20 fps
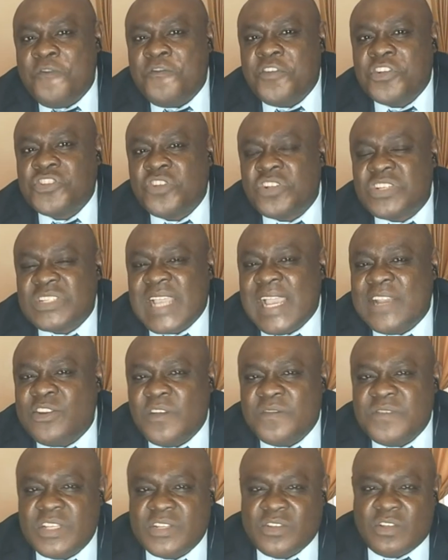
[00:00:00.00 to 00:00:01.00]
for such kind
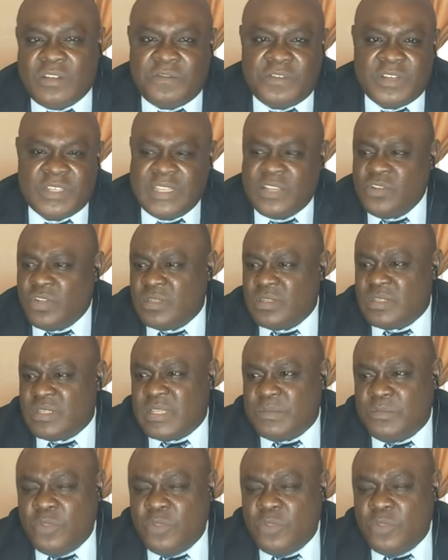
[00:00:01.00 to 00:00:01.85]
of discoveries. They just yes.